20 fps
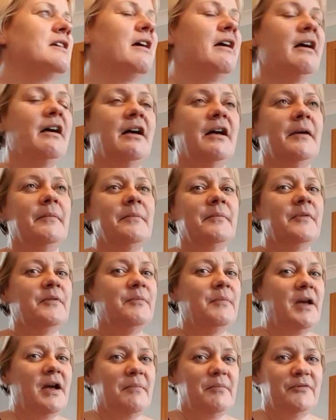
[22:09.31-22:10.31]
We've
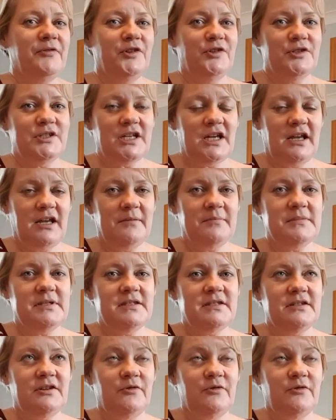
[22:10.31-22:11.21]
met up a few times.